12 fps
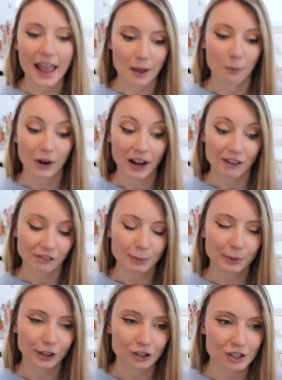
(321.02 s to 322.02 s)
When I
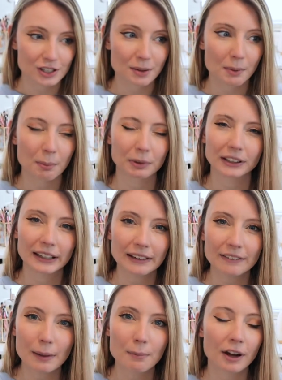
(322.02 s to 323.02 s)
repurchased them, I
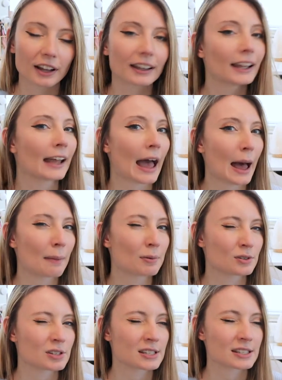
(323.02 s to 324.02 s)
believe I bought like
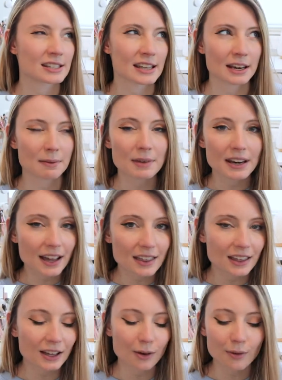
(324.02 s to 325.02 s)
apple cinnamon, I
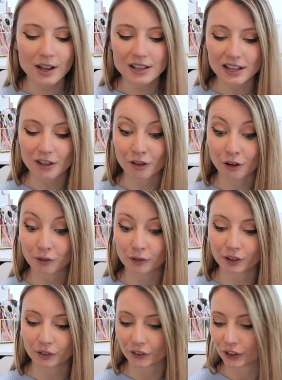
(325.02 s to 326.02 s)
think it was, and they're
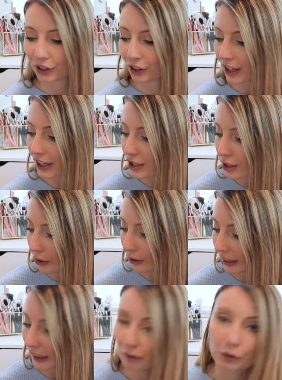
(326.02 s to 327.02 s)
really, really good. So
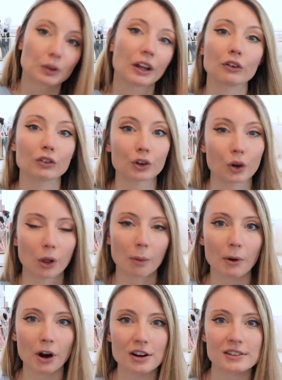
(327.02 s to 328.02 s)
like if you like granola
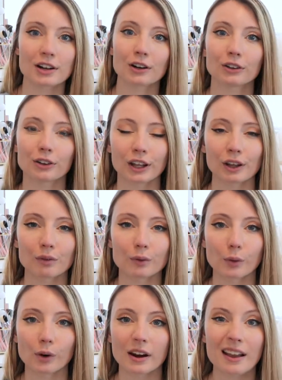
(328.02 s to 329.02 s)
bars and are looking
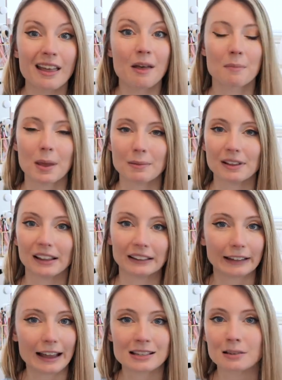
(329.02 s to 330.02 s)
for maybe a
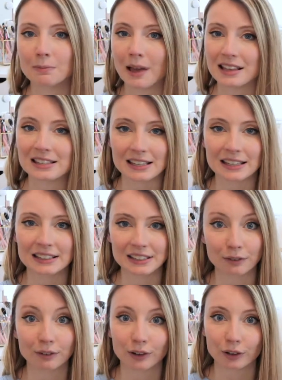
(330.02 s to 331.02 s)
less messy,
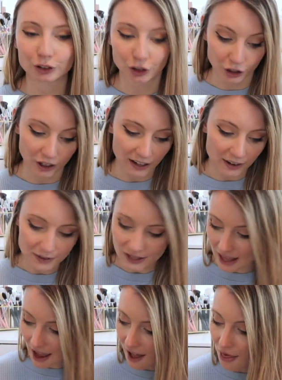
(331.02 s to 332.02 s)
different alternative to
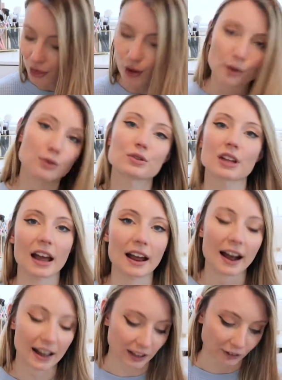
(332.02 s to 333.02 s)
that, those I
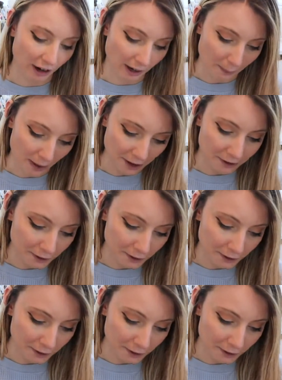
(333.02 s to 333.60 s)
highly recommend.